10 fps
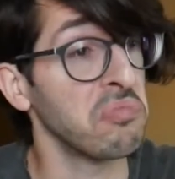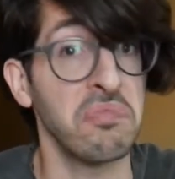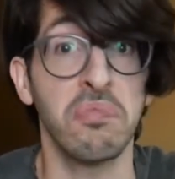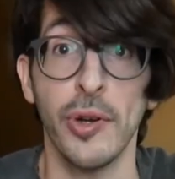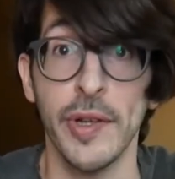
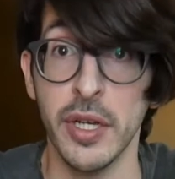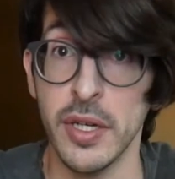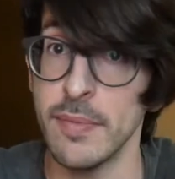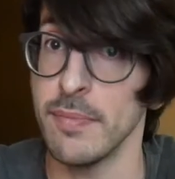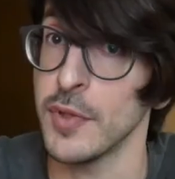Pretty
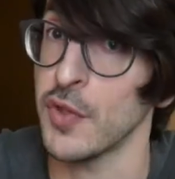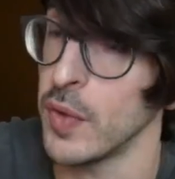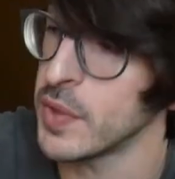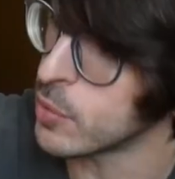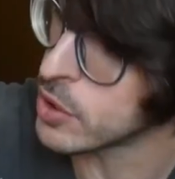good. So
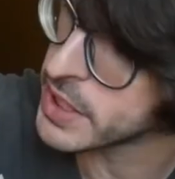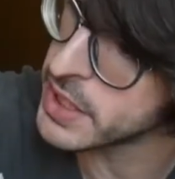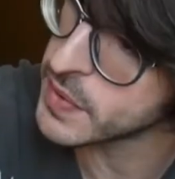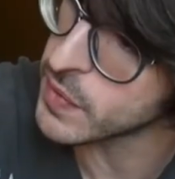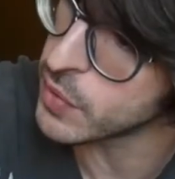it's
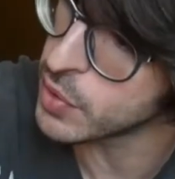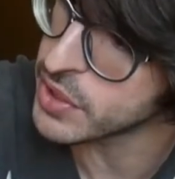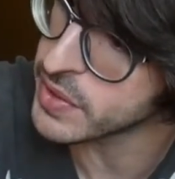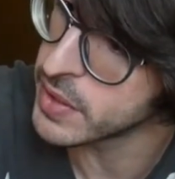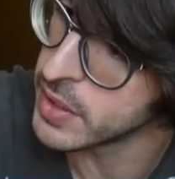working. So you
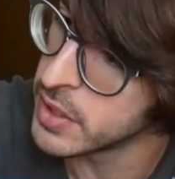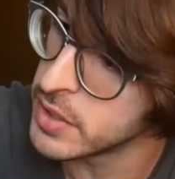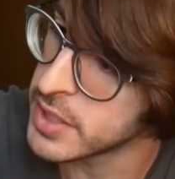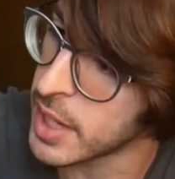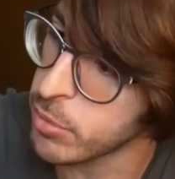just
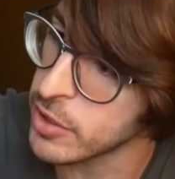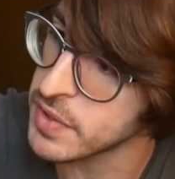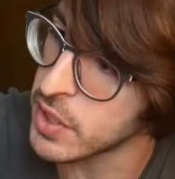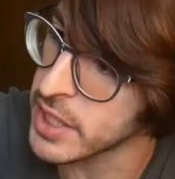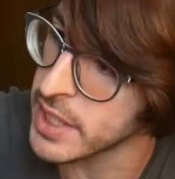tap on the
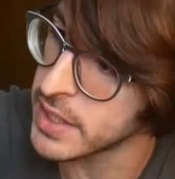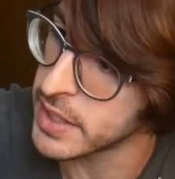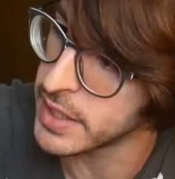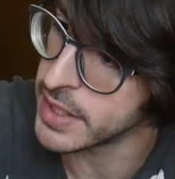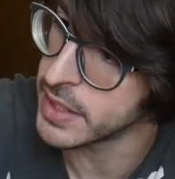socket
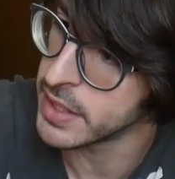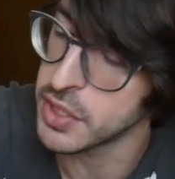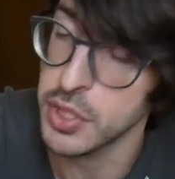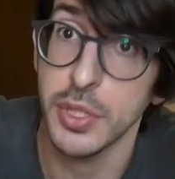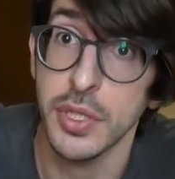and
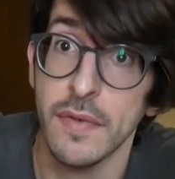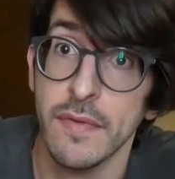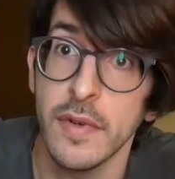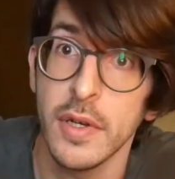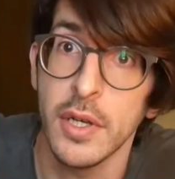it turns
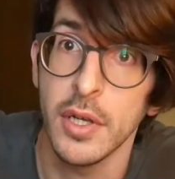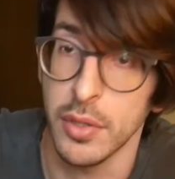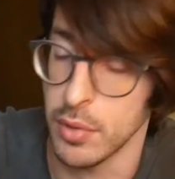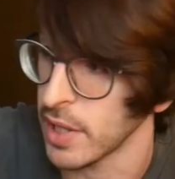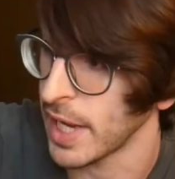off
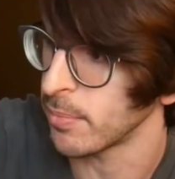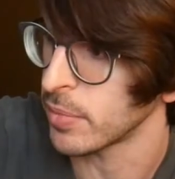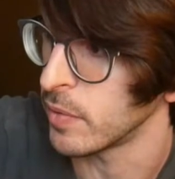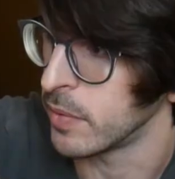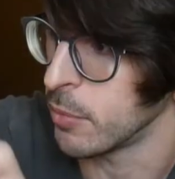your
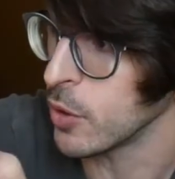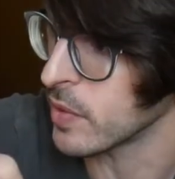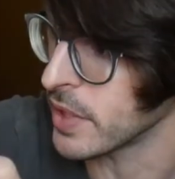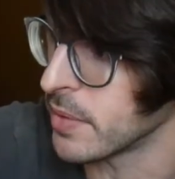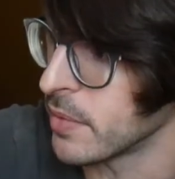lamp
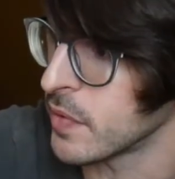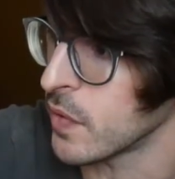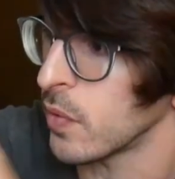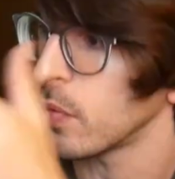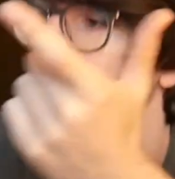remotely.
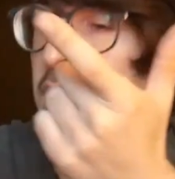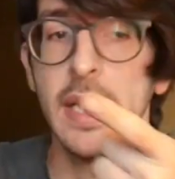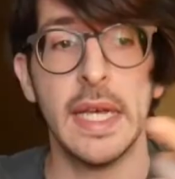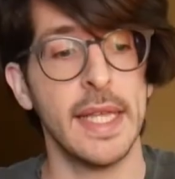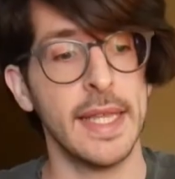So
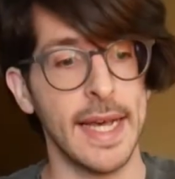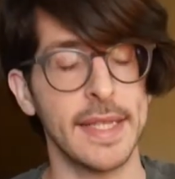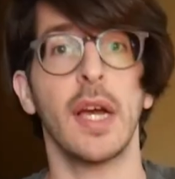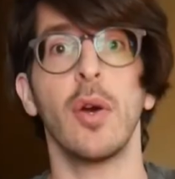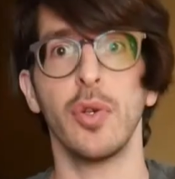
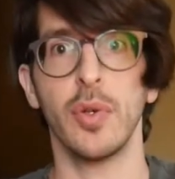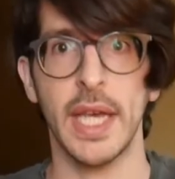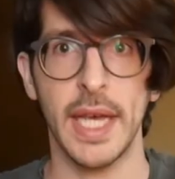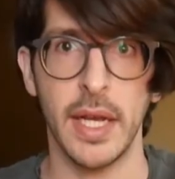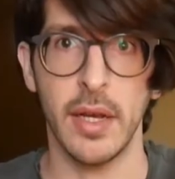that's how you
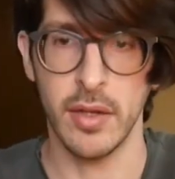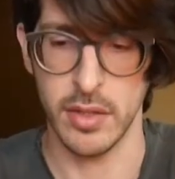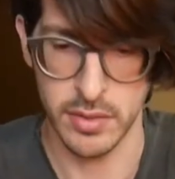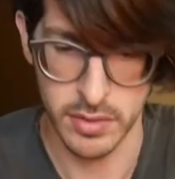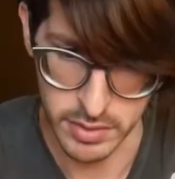can
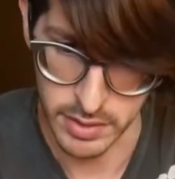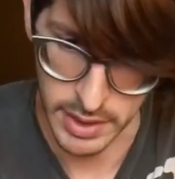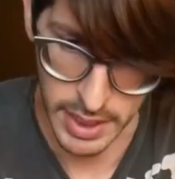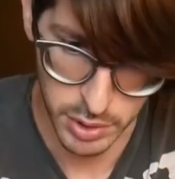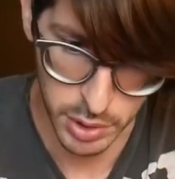
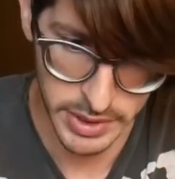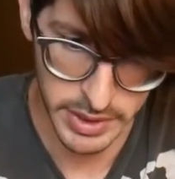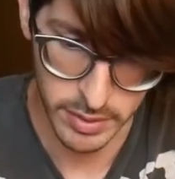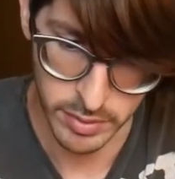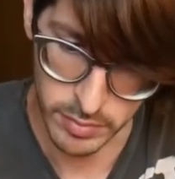
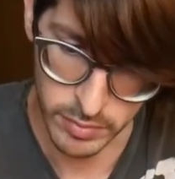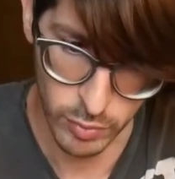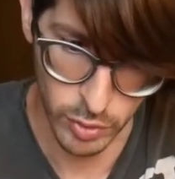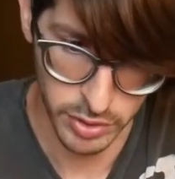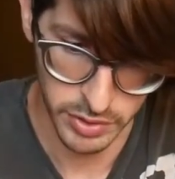actually
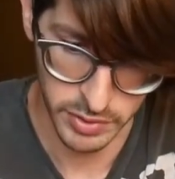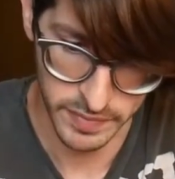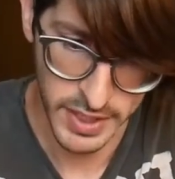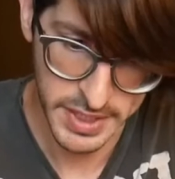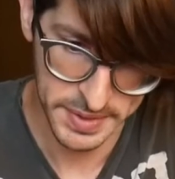work on your
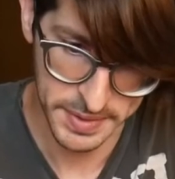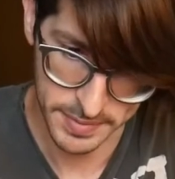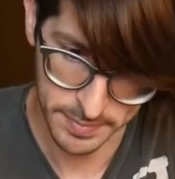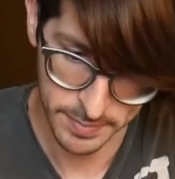devices.